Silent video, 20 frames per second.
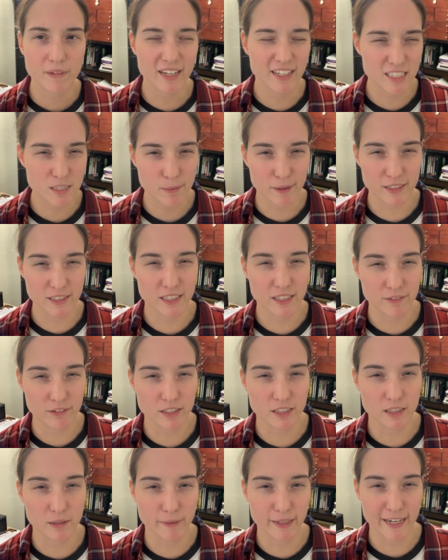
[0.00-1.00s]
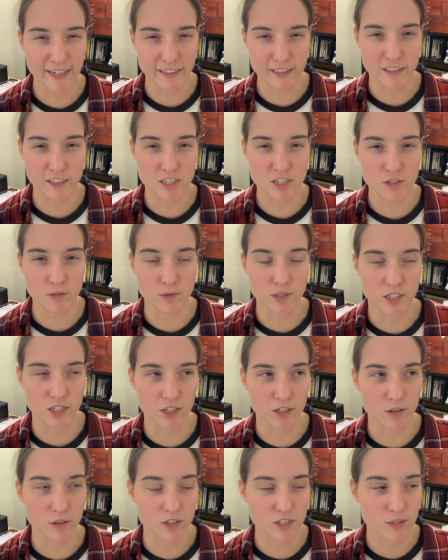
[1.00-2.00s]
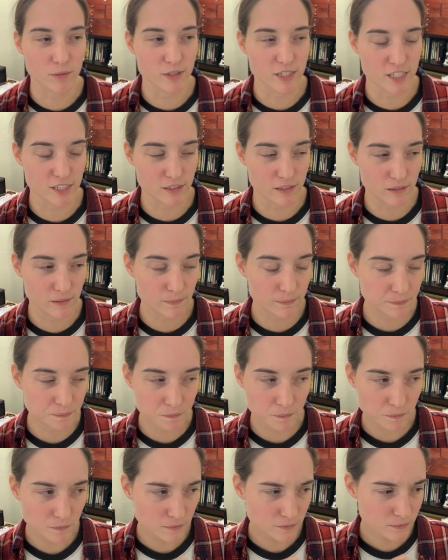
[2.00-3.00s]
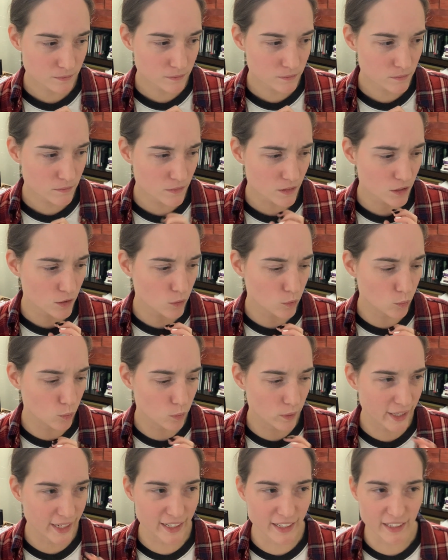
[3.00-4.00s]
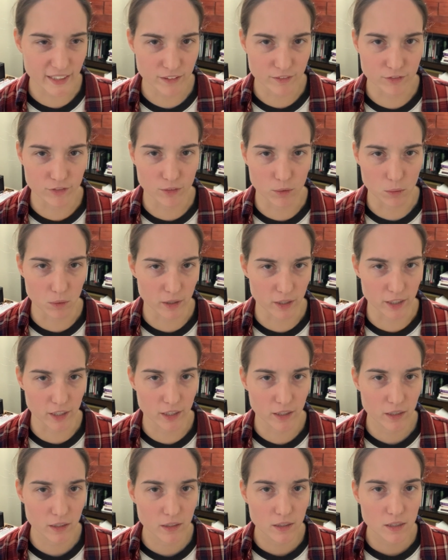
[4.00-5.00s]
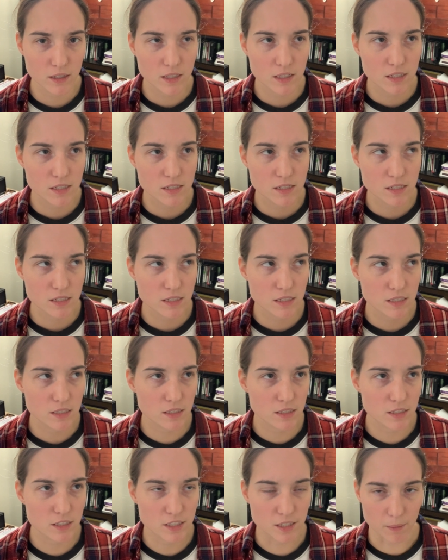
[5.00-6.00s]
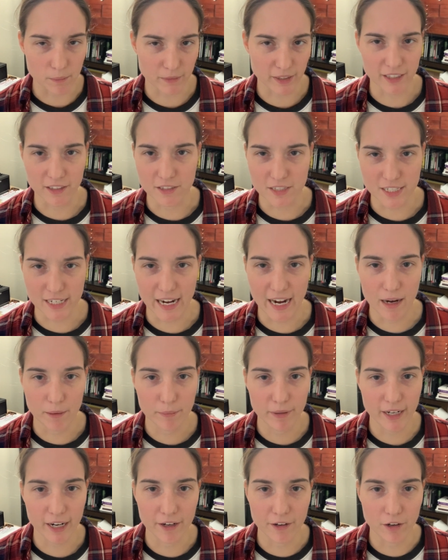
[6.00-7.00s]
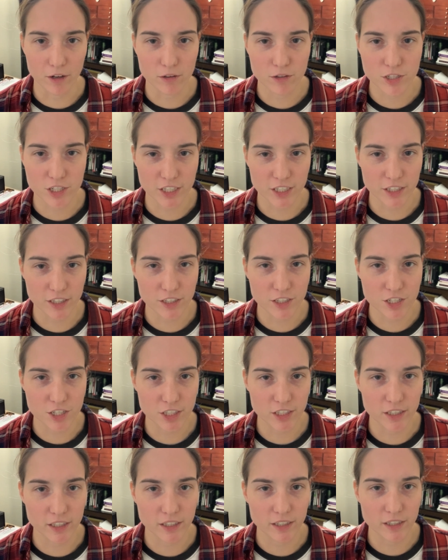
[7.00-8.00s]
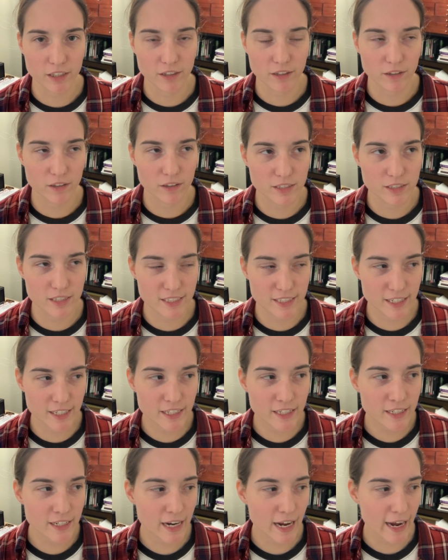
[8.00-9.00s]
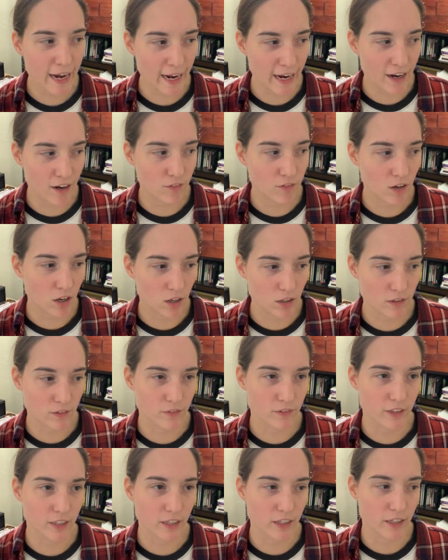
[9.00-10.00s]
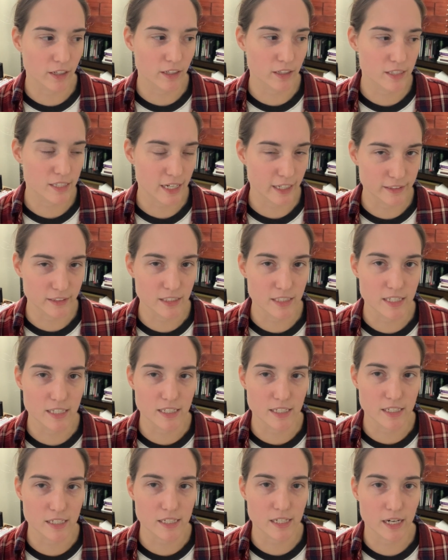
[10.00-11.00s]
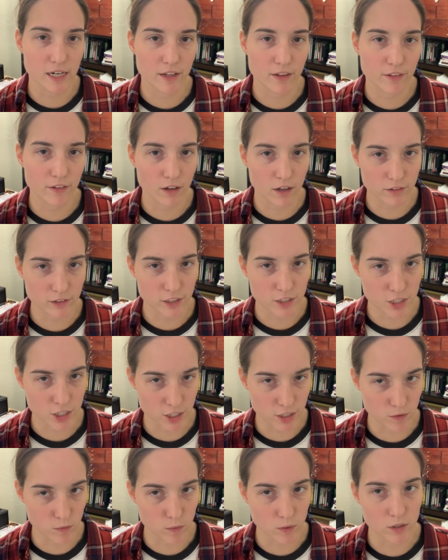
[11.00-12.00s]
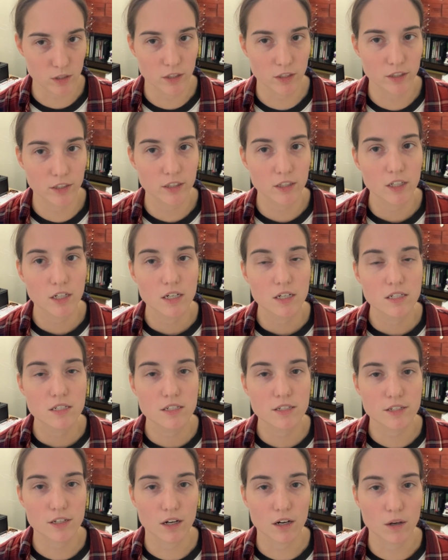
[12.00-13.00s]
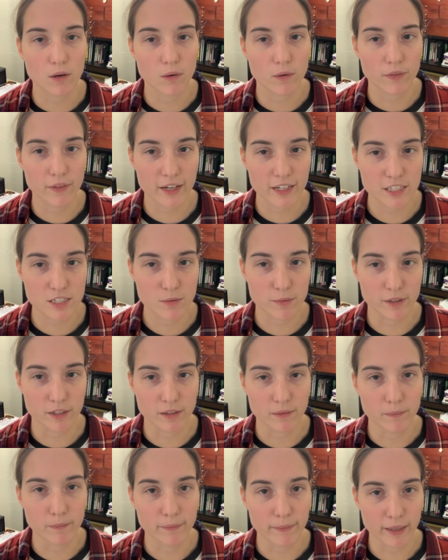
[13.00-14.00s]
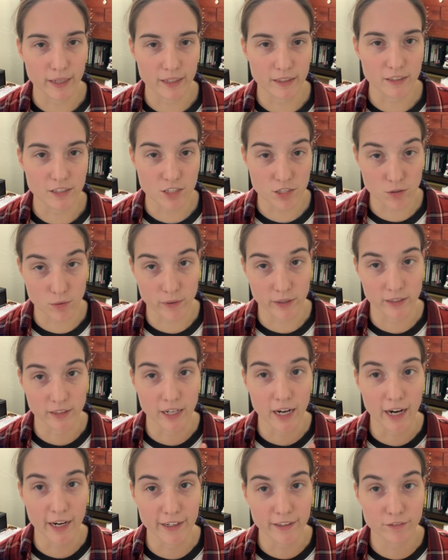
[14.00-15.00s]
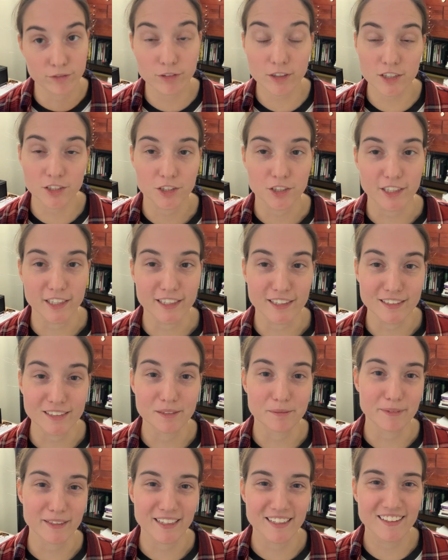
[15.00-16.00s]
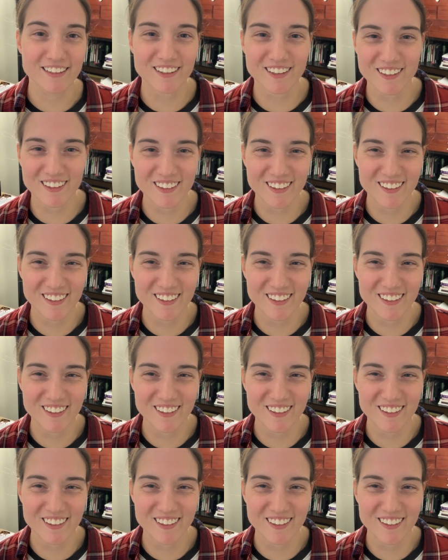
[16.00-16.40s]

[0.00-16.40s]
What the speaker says: expecting everything to be handed to her, or she wasn't waiting for something else to happen. I don't know. She didn't have all of the tendencies that I thought that she would. So that's what made the storyline frustrating to me.